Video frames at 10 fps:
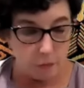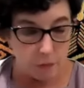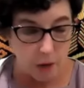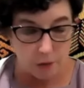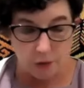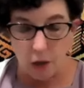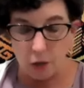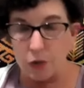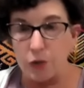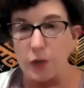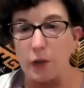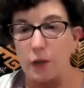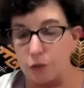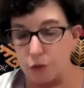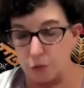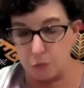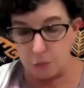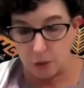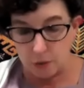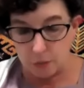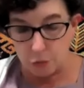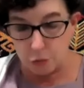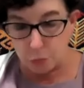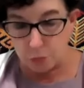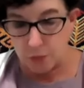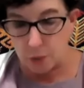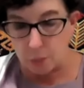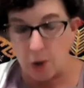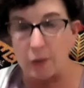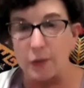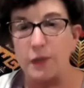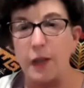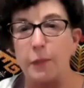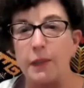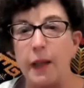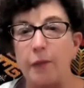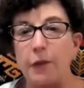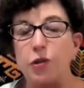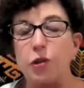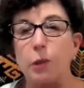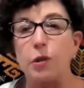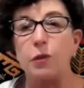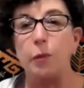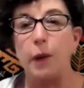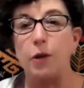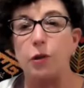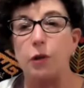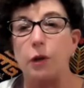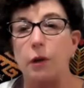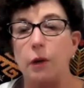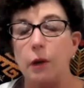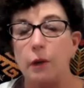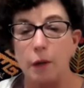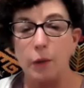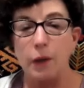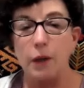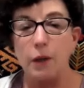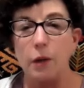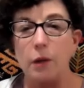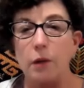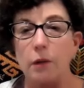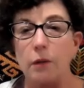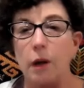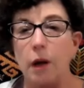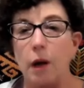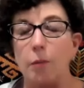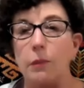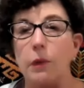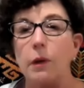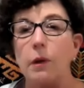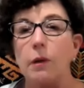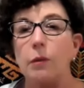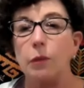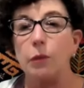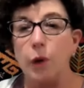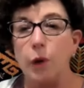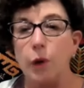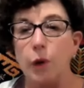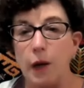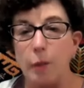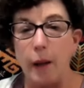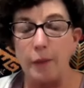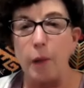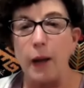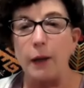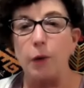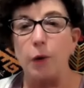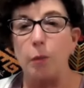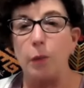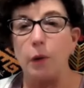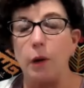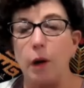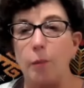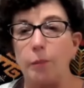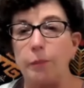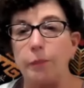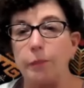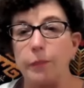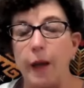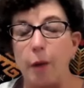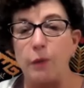toxicology studies to prove that our product is safe. But now there's so much information that we can read about the microbe that we've